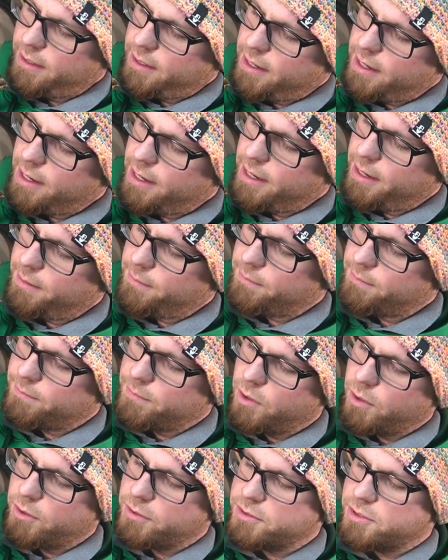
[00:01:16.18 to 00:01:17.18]

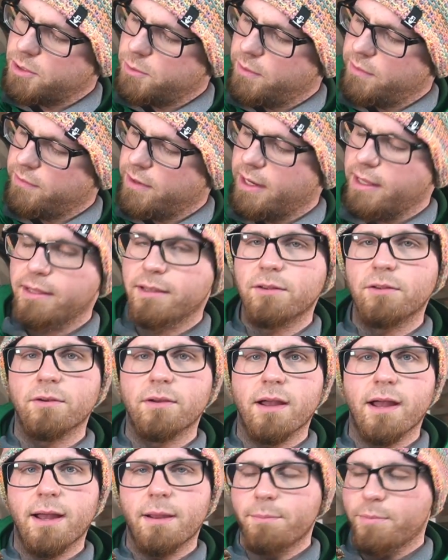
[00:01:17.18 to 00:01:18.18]
Also, we've got a little
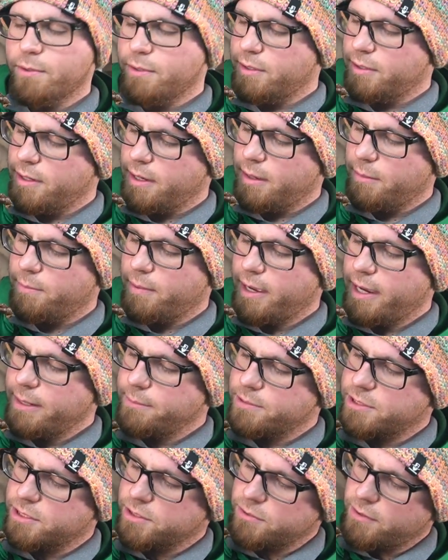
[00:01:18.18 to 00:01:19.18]
copper
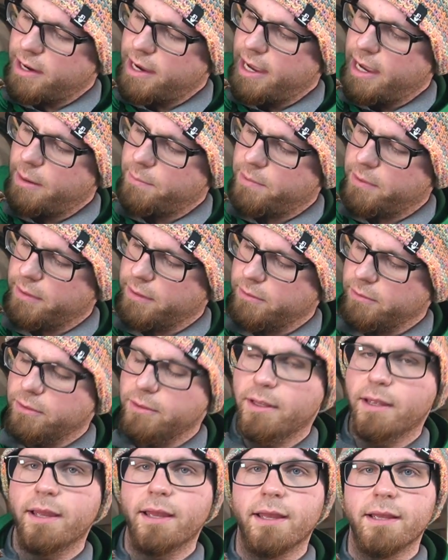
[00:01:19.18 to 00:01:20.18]
pipe strap, a
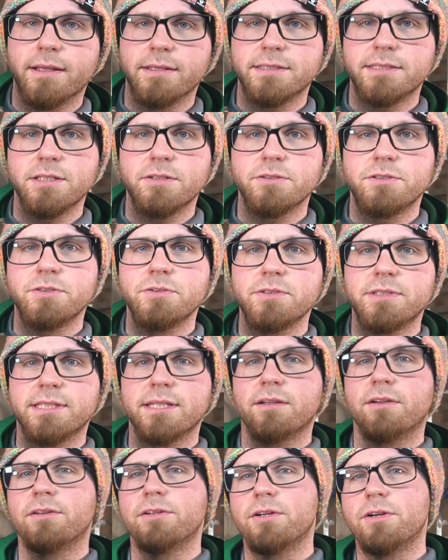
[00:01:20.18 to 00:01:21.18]
little CO2
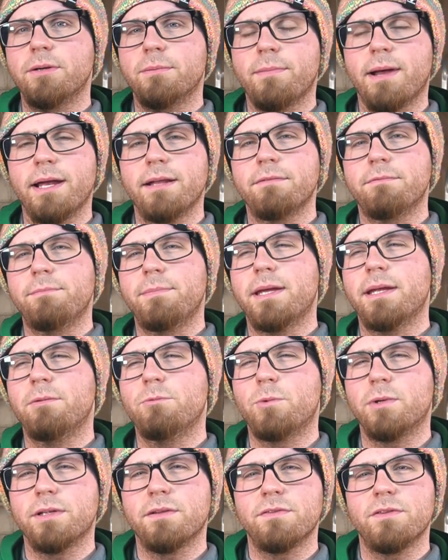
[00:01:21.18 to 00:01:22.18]
cylinder. It might have
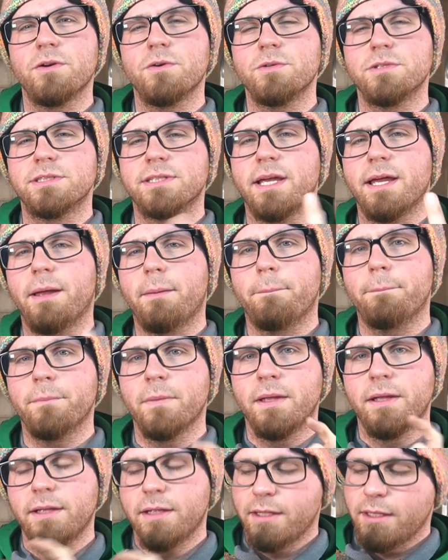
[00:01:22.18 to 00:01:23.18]
been one of those
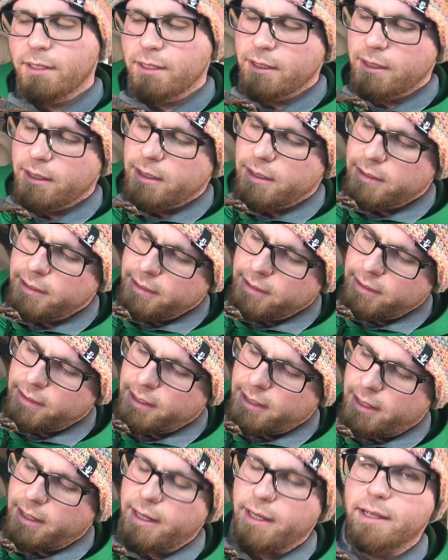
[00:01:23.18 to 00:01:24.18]

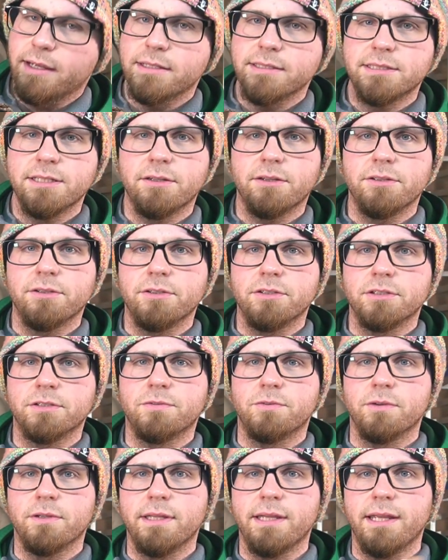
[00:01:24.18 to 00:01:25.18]
little cylinders
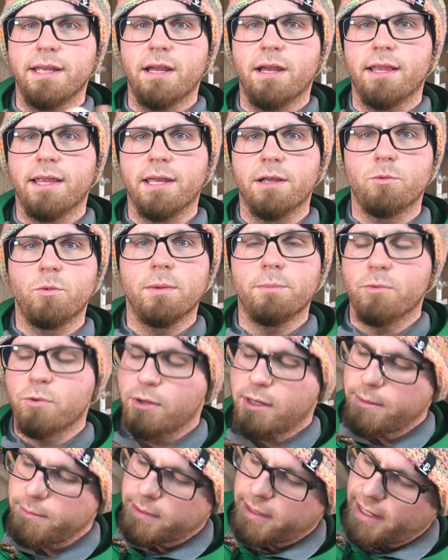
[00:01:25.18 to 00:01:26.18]
for the like whipped
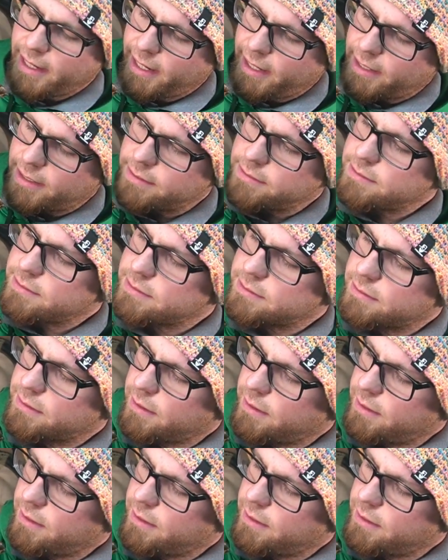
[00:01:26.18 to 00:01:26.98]
cream cans.